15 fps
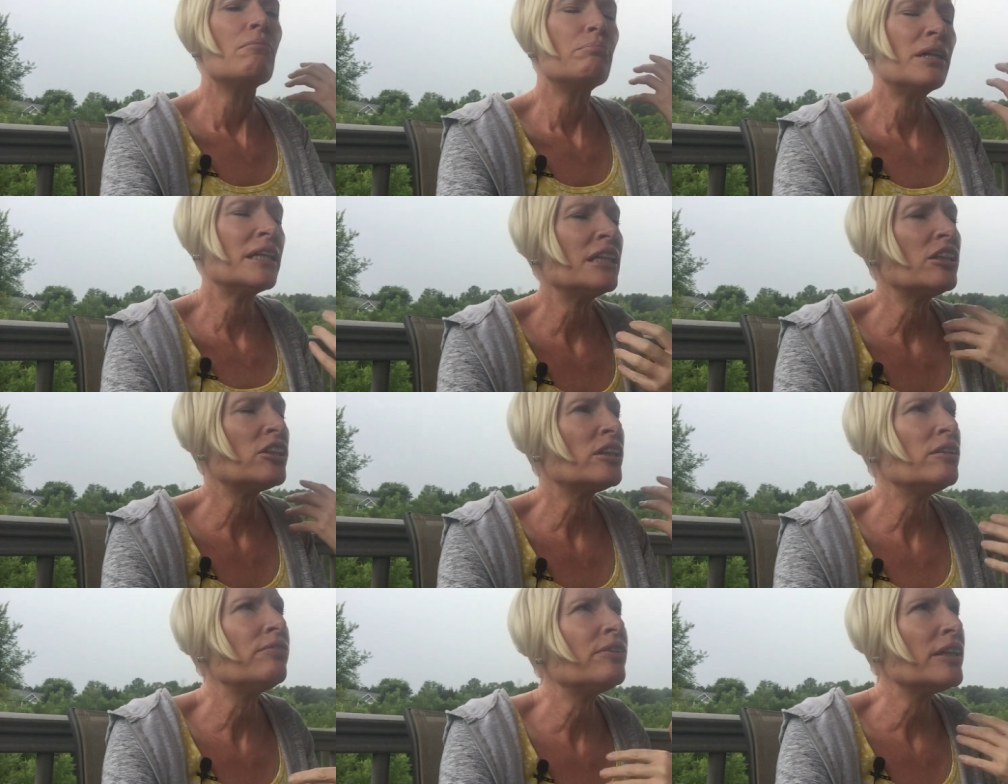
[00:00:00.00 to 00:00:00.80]
Brittany,
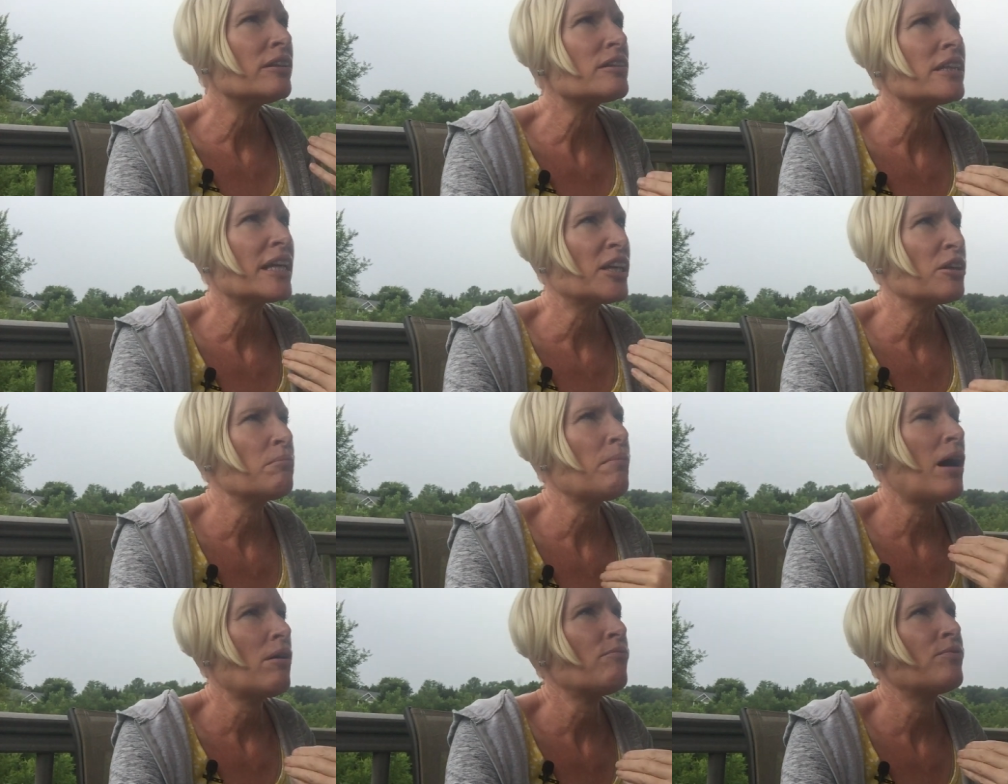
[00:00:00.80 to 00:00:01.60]
she feels like your
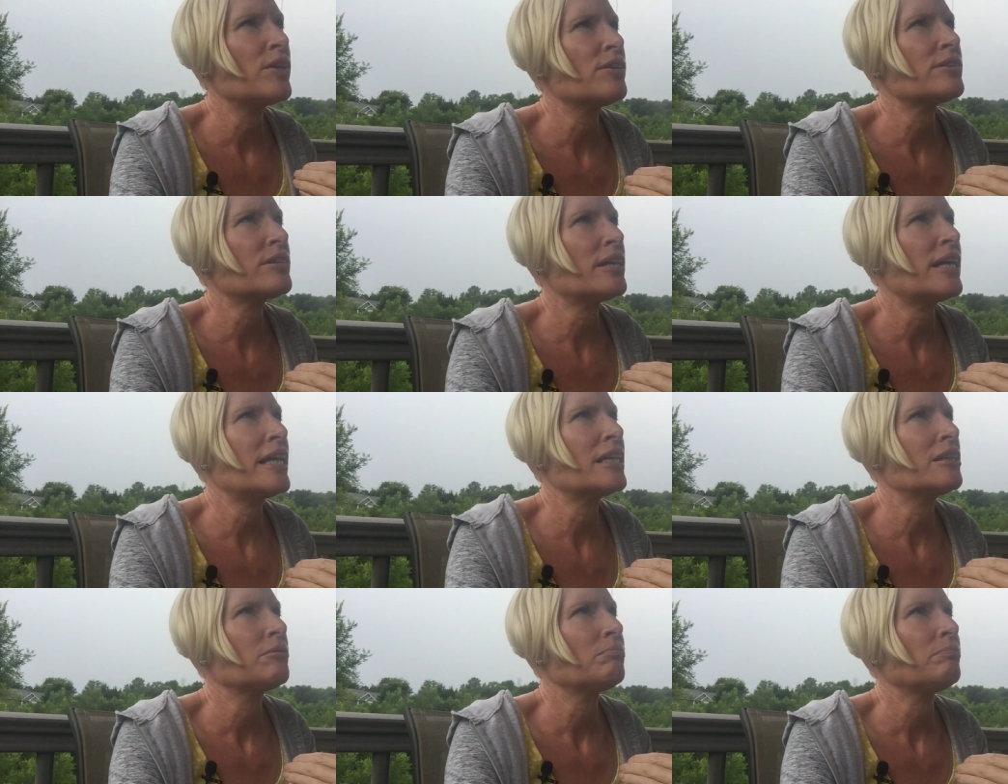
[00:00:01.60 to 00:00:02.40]
mom feels
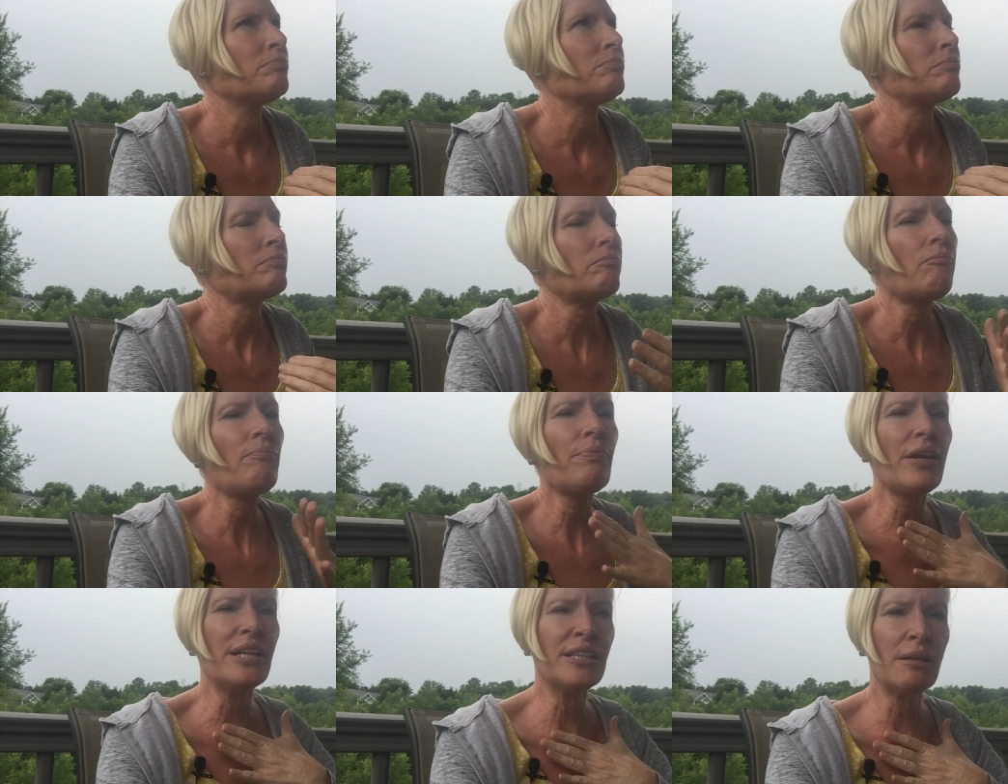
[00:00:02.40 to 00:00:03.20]
like,
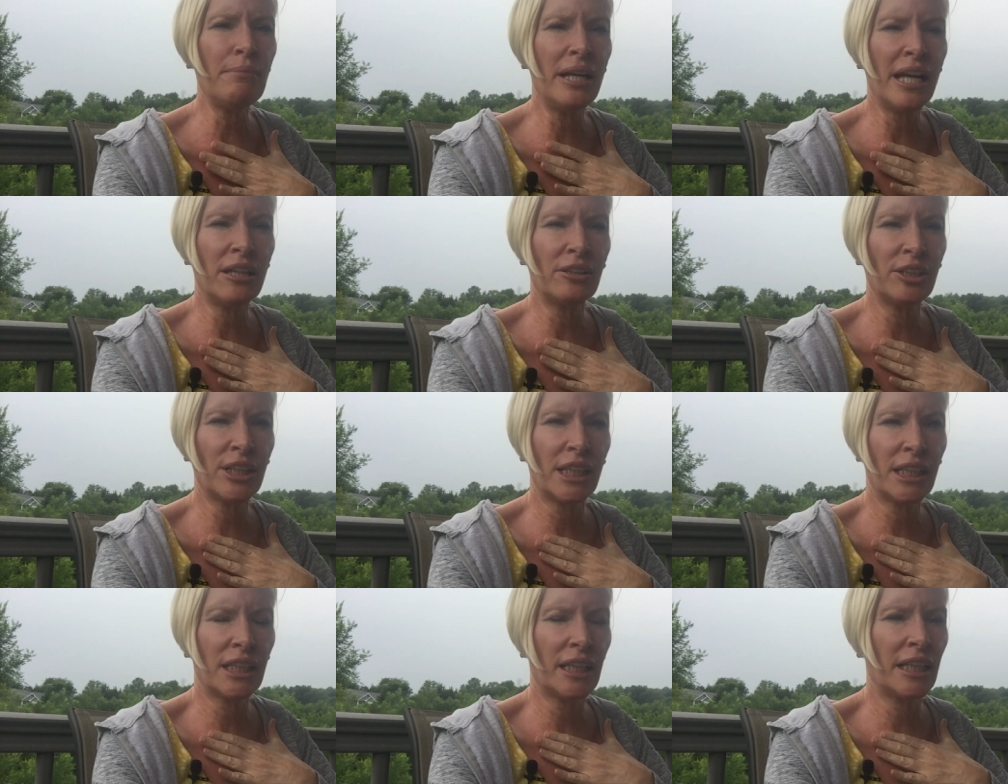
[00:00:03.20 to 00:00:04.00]
to me
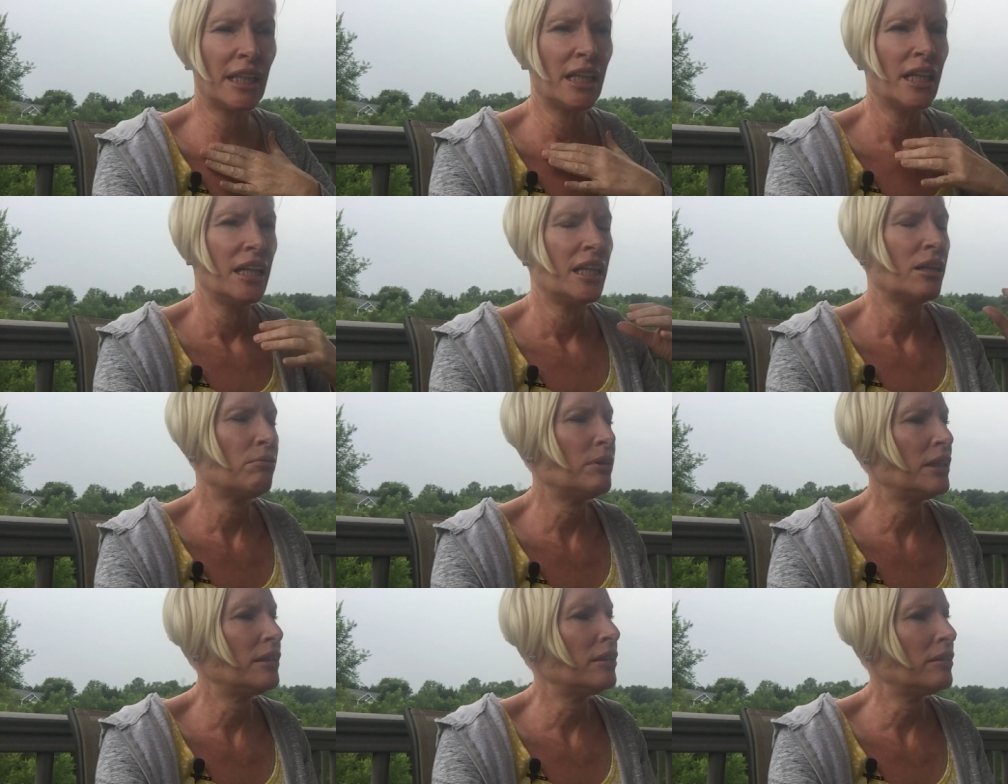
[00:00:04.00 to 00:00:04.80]
energetically,
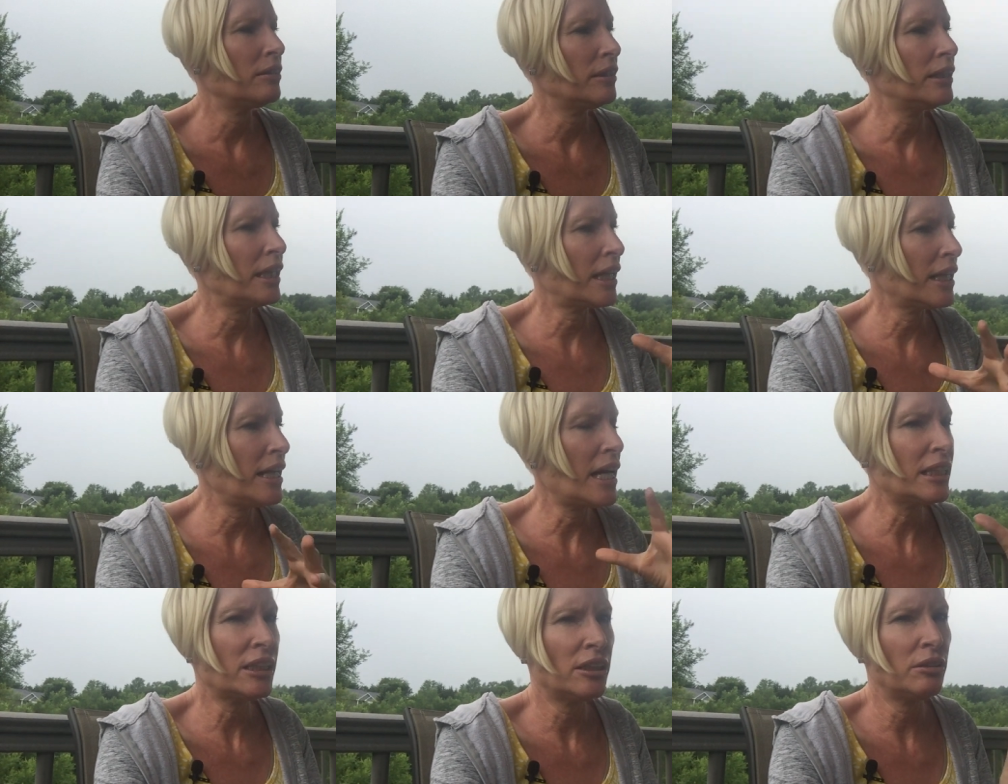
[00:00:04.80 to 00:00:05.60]
when the
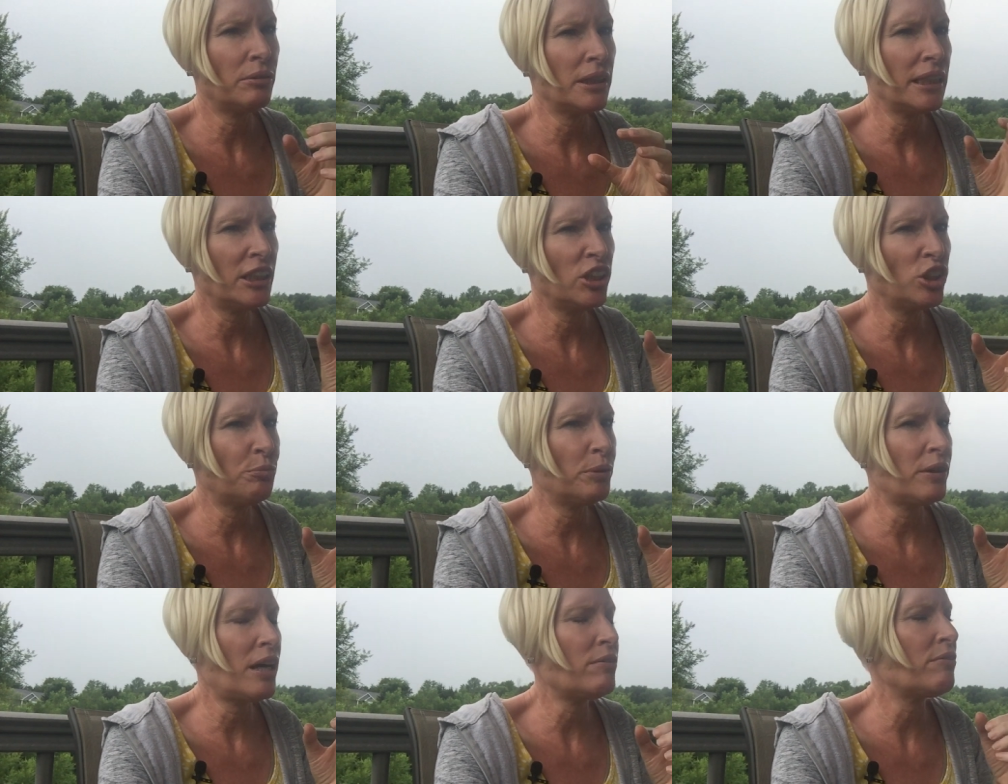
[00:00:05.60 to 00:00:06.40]
connection, the relationship
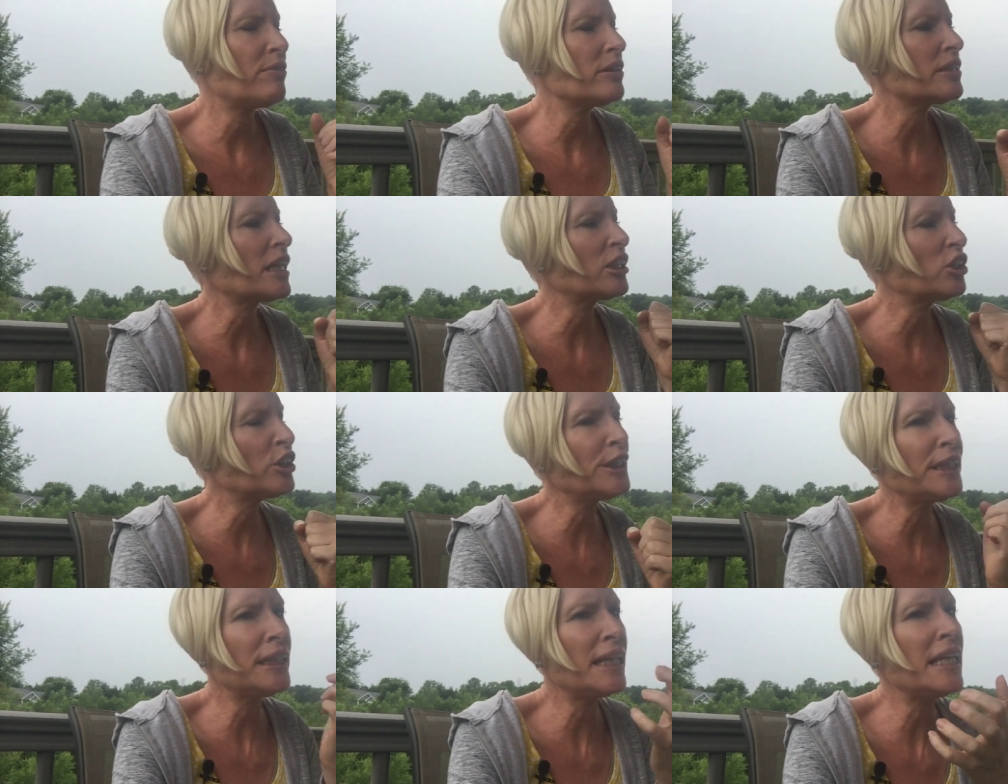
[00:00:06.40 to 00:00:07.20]
you have, it feels like
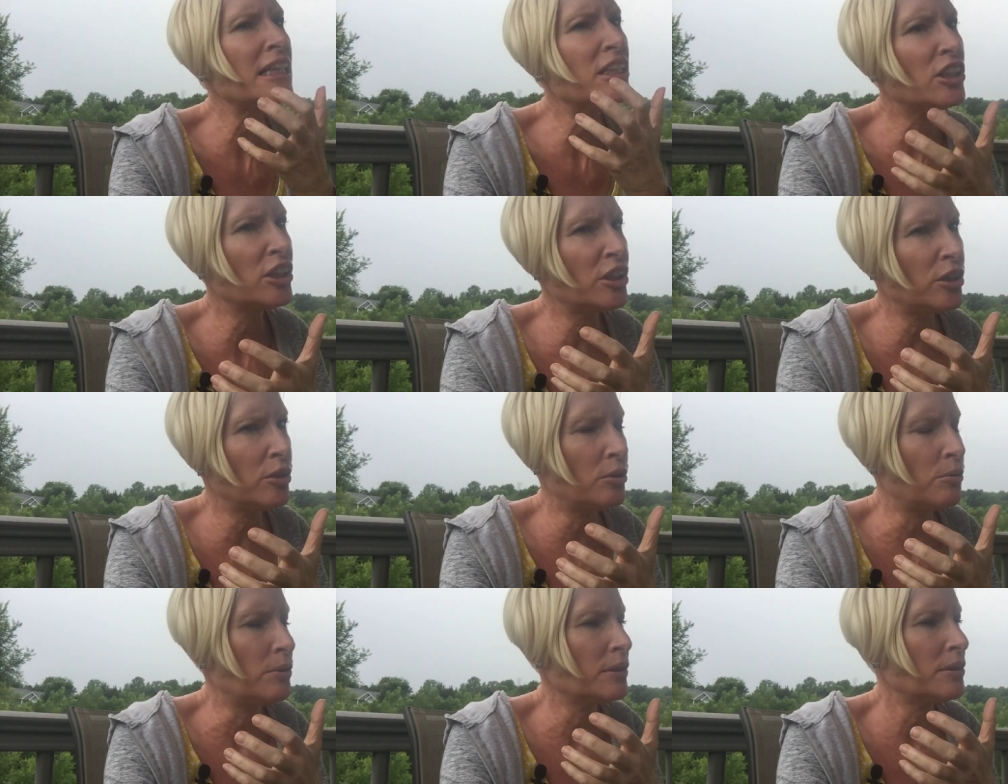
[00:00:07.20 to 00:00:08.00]
she needs
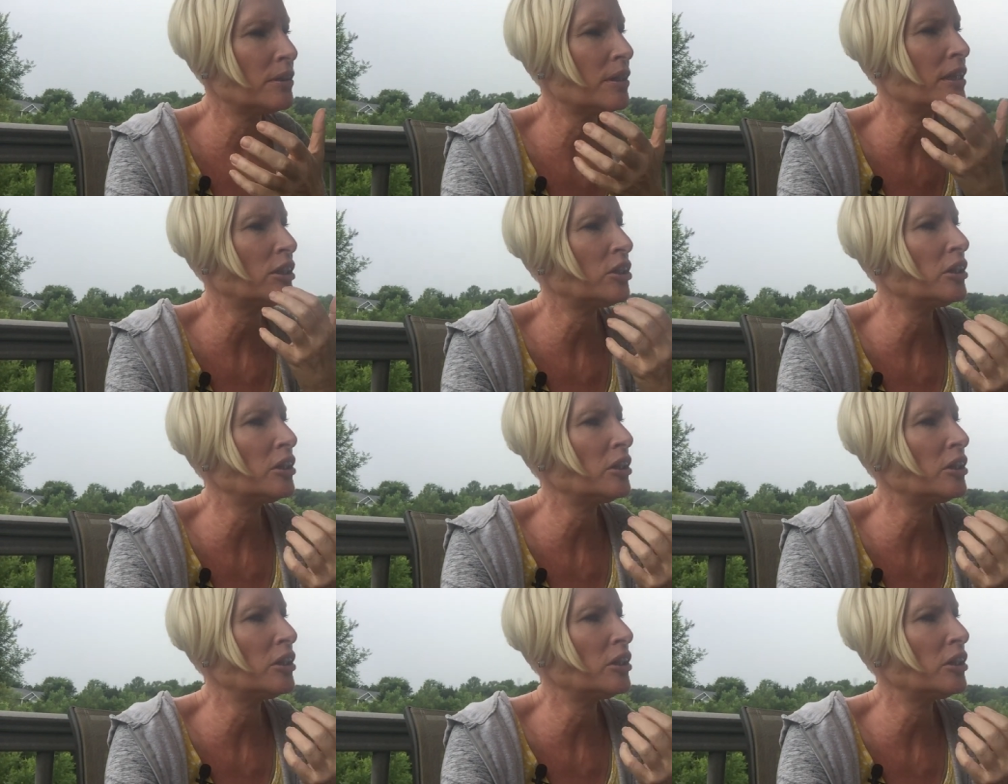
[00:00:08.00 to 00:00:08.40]
you so that